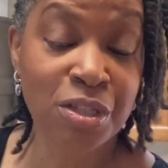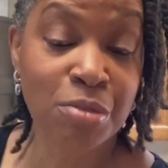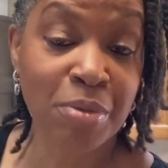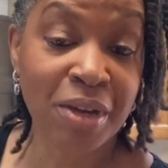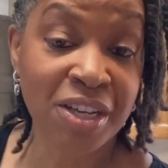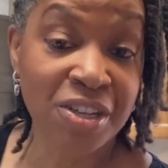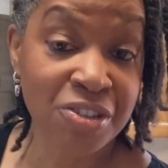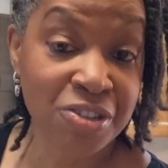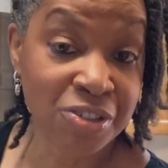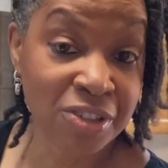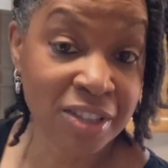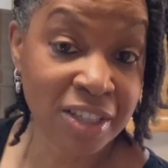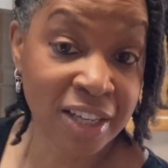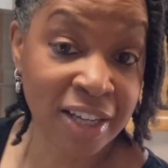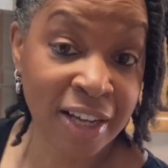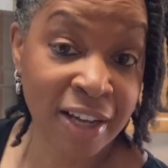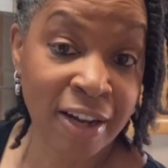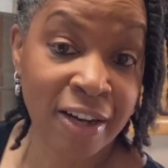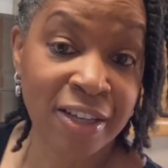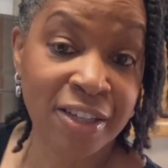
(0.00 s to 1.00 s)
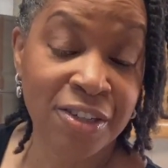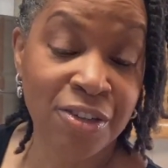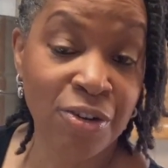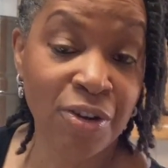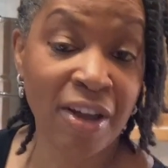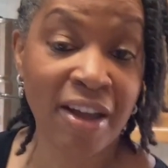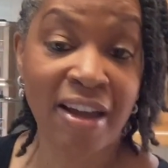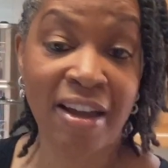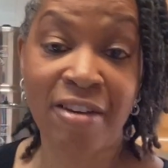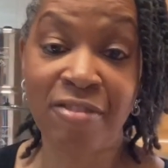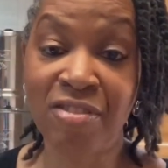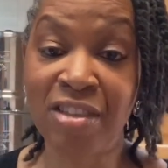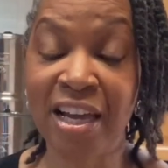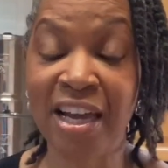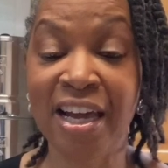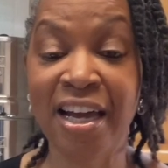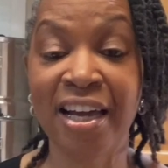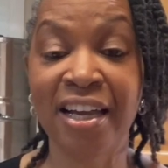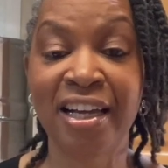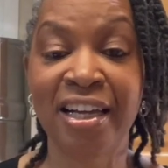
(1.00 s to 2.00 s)
Make sure that you have
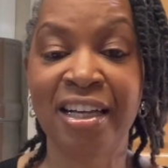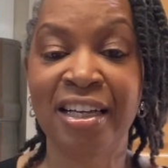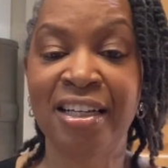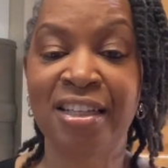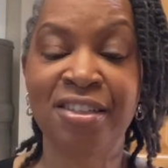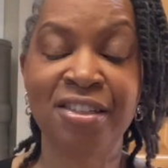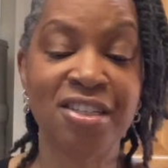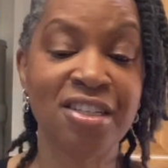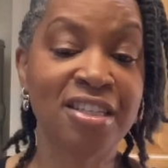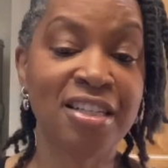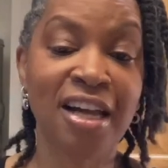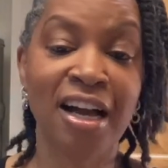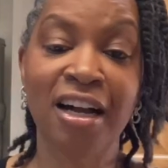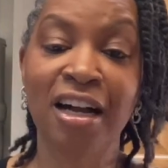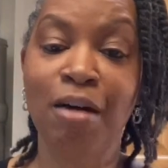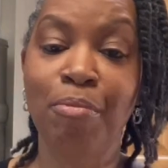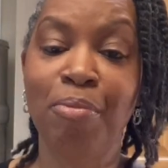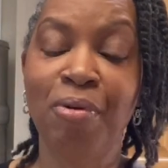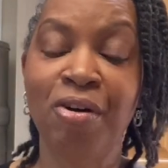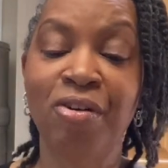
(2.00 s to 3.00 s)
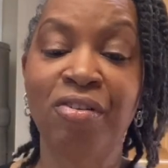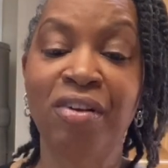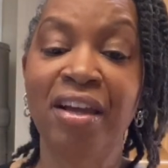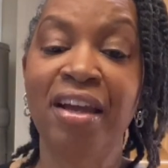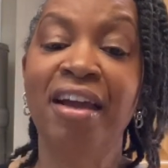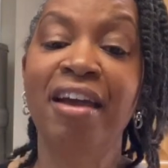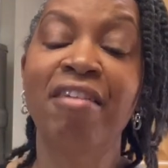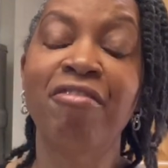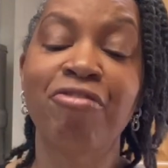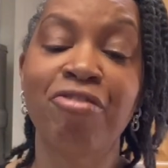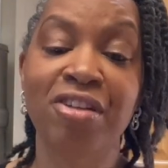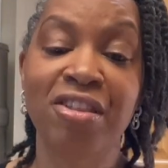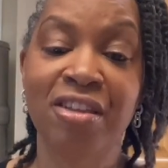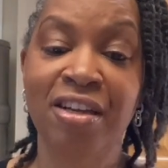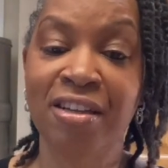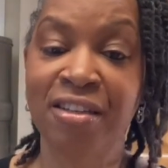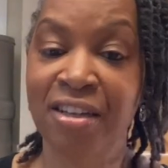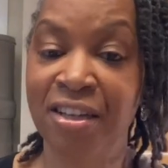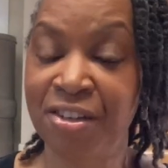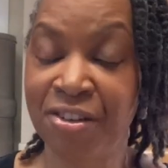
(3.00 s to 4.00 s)
that. Just stock up on
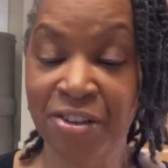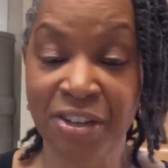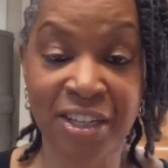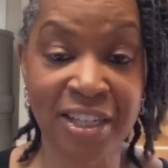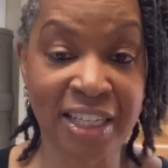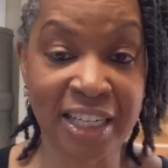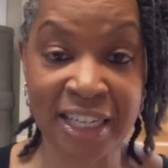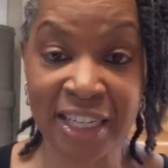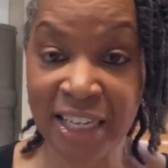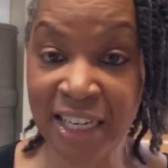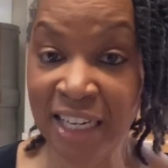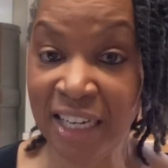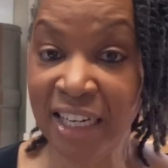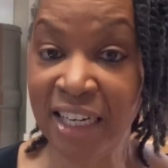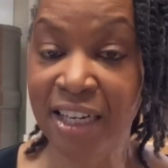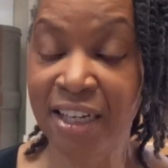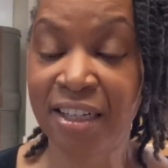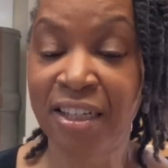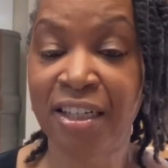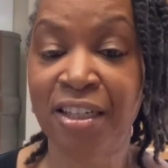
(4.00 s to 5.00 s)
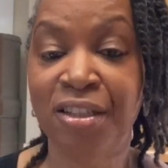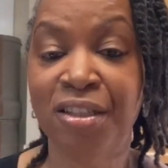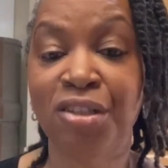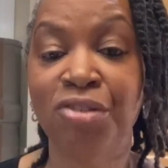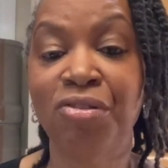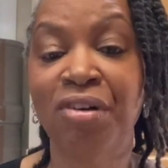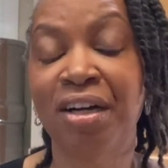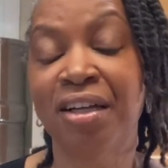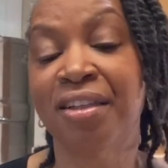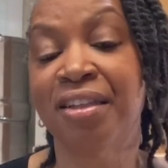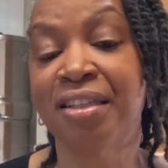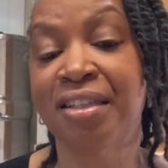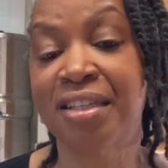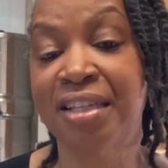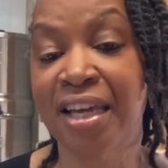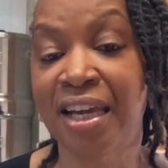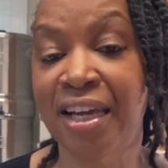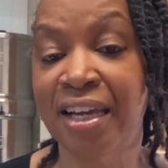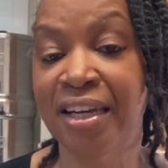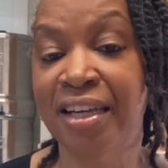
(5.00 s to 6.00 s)
everything that you're going to need throughout this
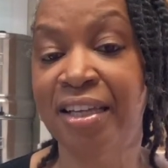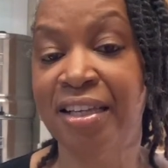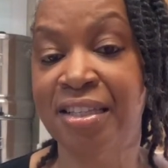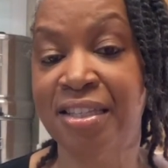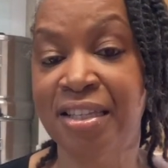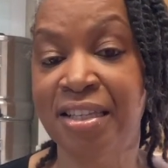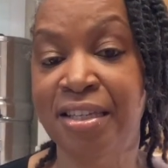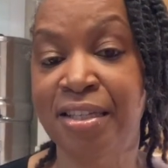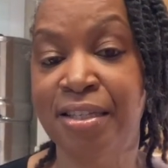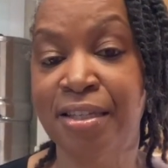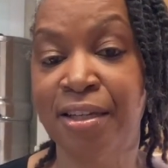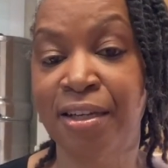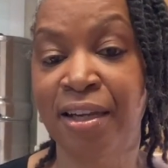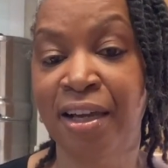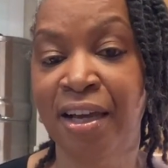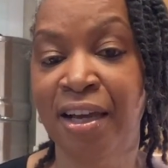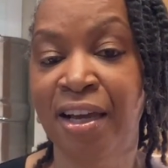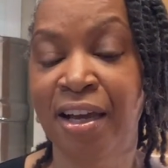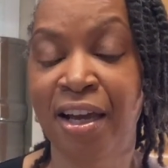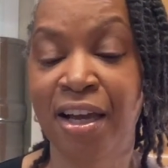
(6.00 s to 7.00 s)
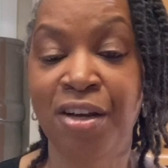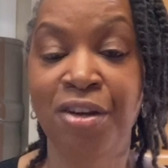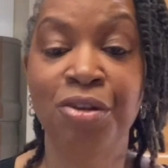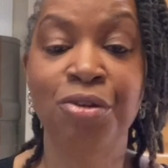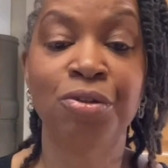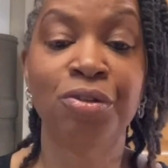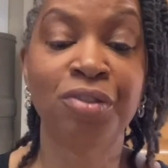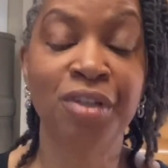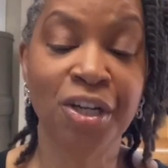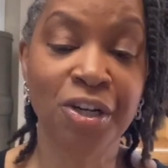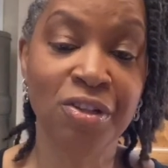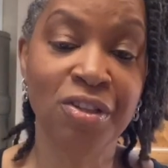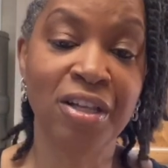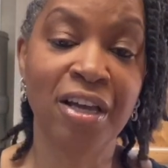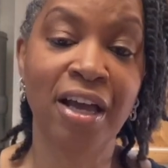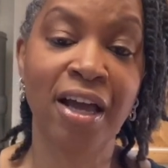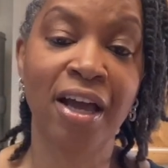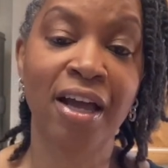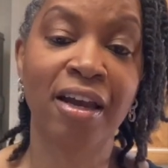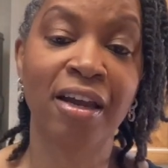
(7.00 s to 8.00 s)
canning season. And you'll know
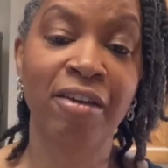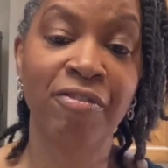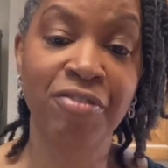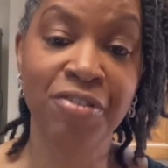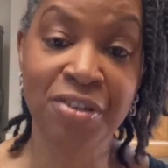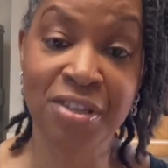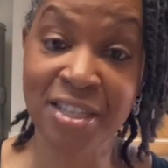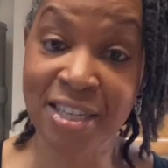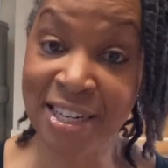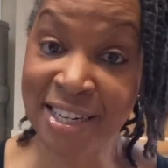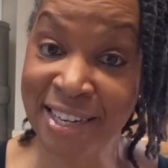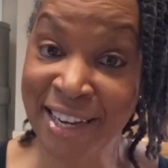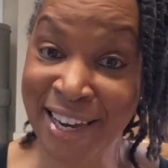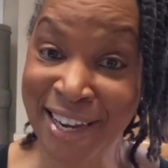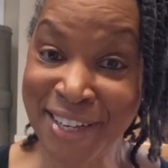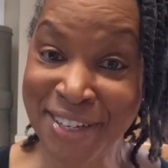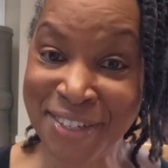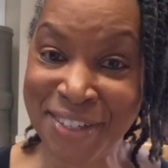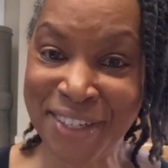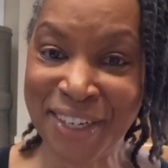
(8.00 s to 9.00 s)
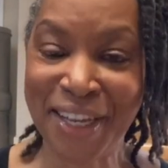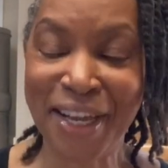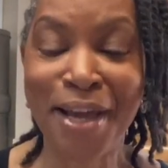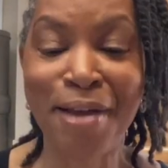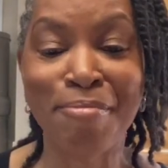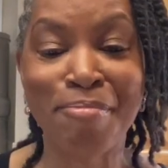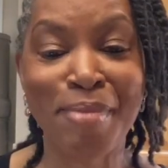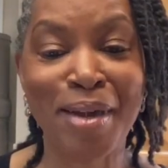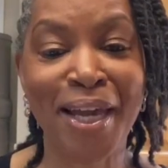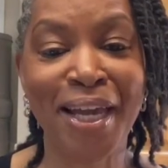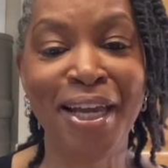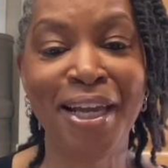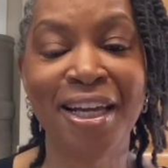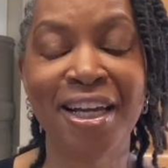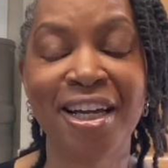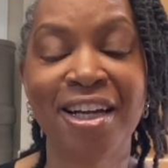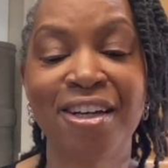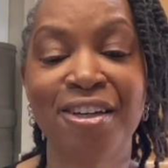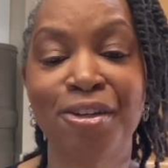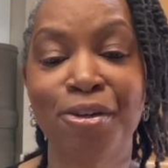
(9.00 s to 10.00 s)
that if you sit down and
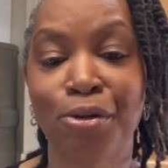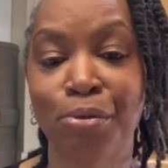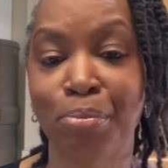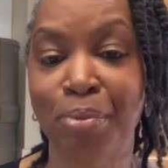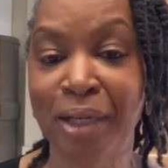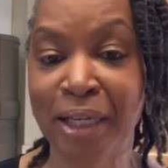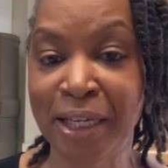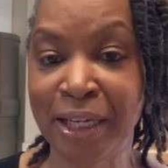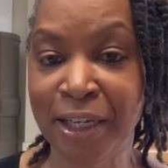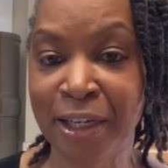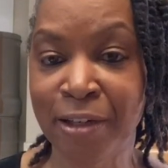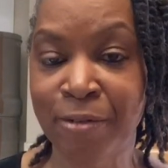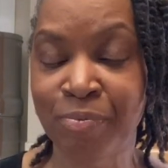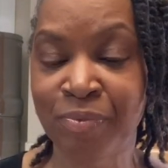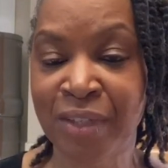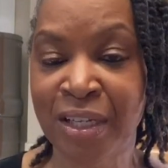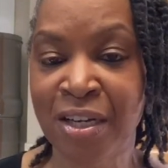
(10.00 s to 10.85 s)
make your plan.